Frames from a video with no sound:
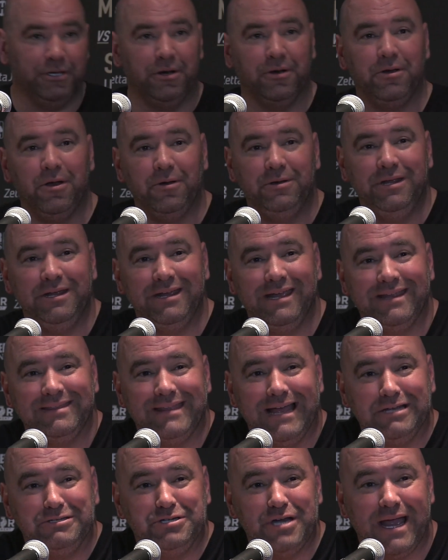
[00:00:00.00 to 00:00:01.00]
you don't know till you get
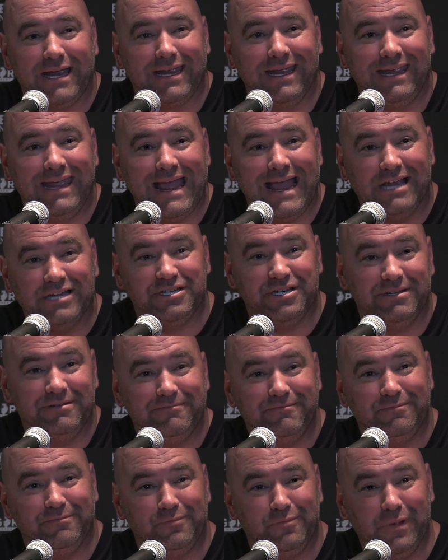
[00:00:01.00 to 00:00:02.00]
that check and cash it,
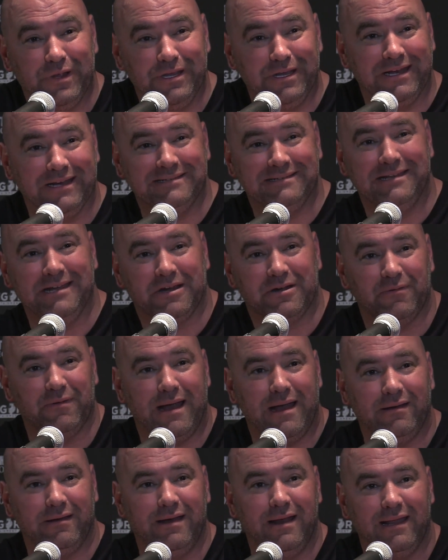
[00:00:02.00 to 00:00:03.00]
whether you're going to stick
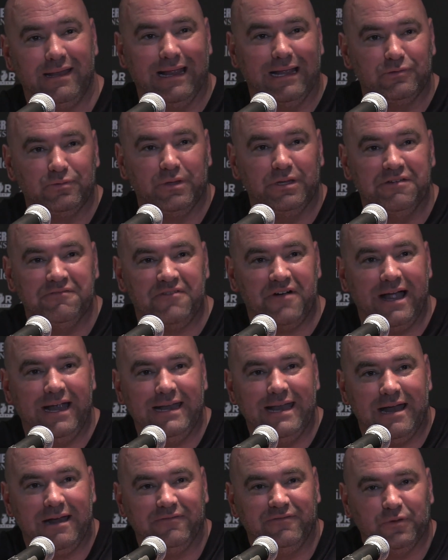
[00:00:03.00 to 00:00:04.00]
around or not. That's when you
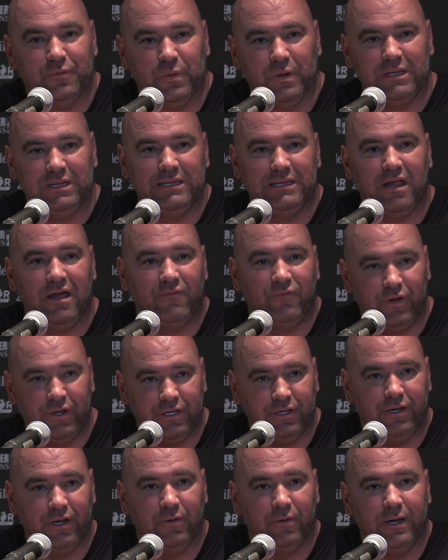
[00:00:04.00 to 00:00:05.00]
find out if you really love what
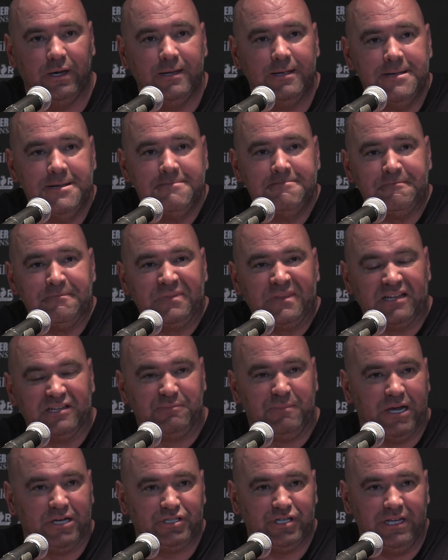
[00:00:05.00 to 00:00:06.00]
you're doing,
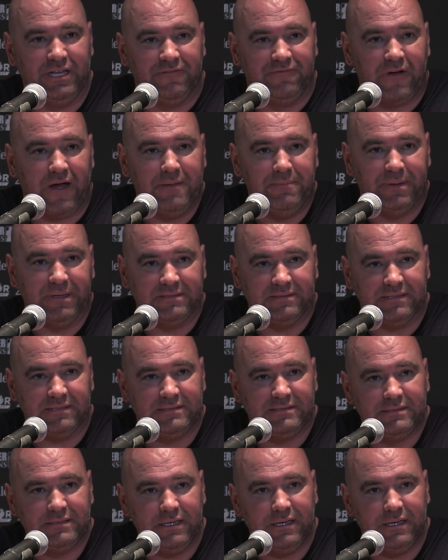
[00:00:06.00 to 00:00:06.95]
especially in the fight business.